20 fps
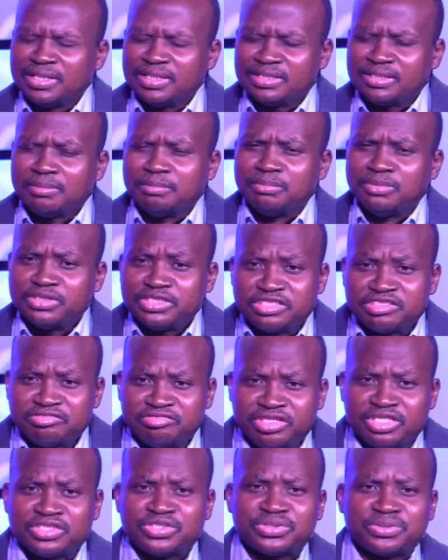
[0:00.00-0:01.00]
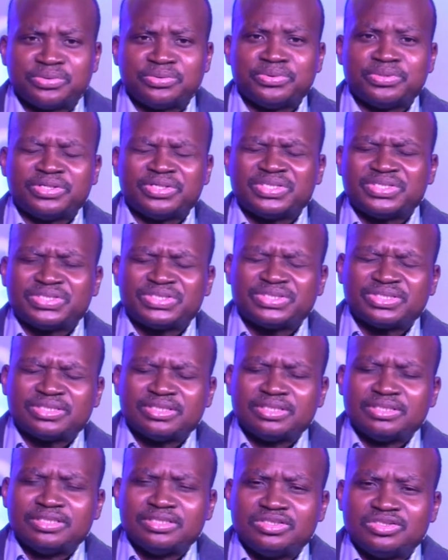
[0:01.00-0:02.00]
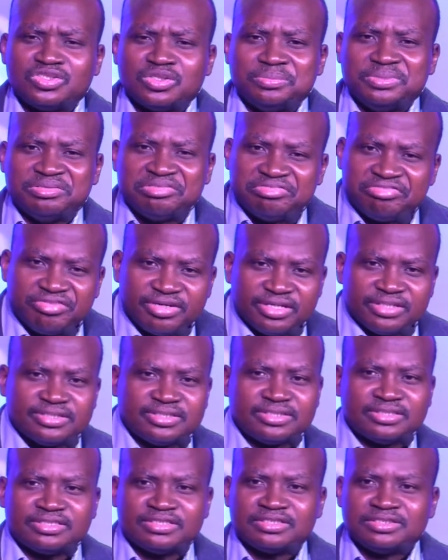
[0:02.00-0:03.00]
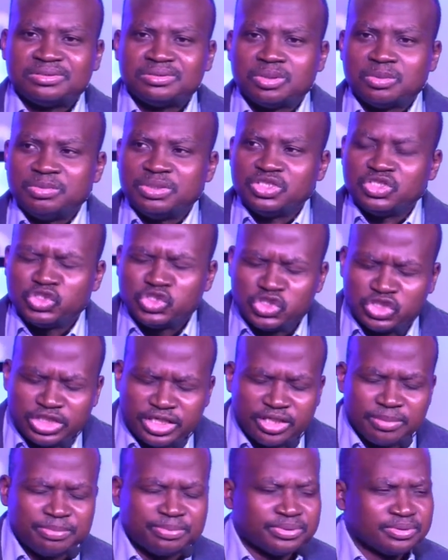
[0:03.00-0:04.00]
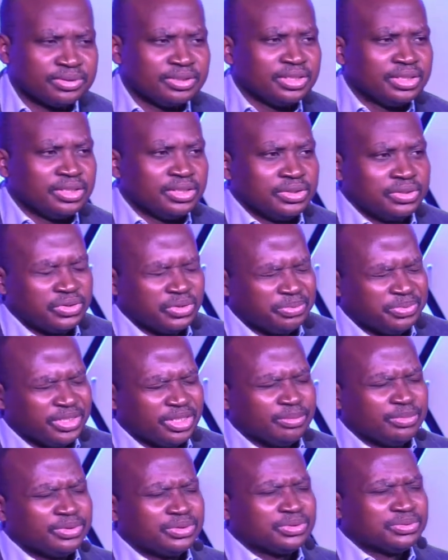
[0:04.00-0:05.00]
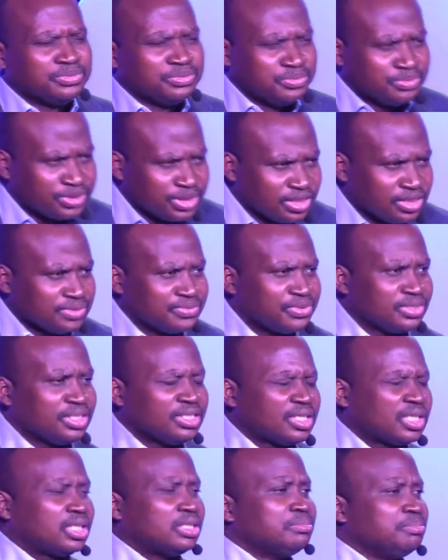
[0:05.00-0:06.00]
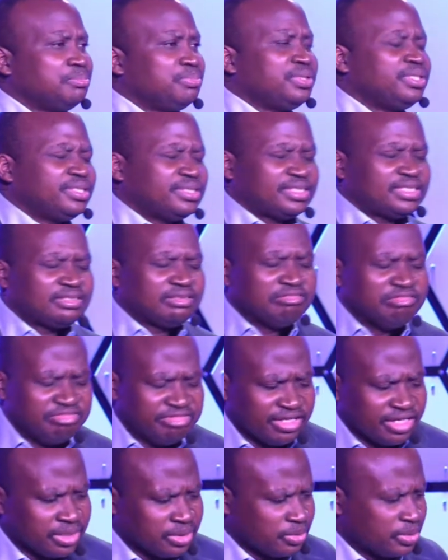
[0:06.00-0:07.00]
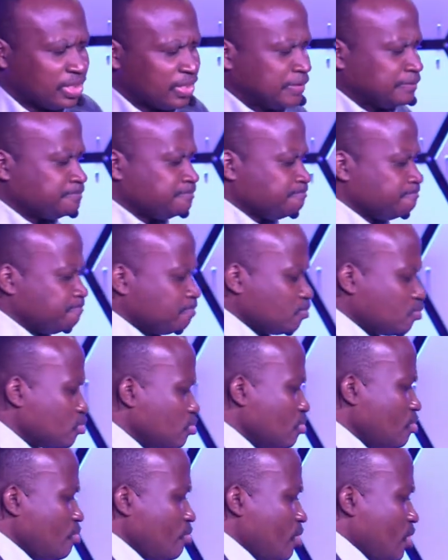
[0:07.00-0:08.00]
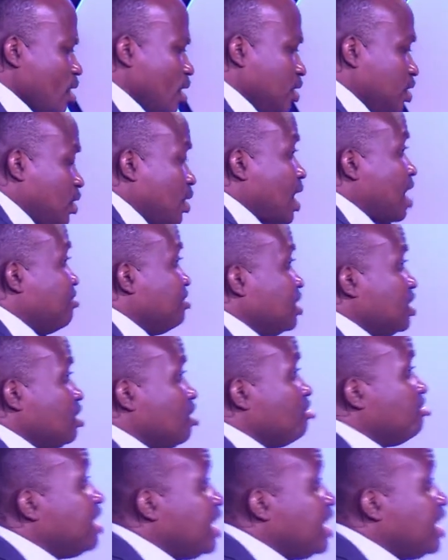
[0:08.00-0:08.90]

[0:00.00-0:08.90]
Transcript: The motivation was to be fit, to be in shape, to be able to really, really compete very well, to have enough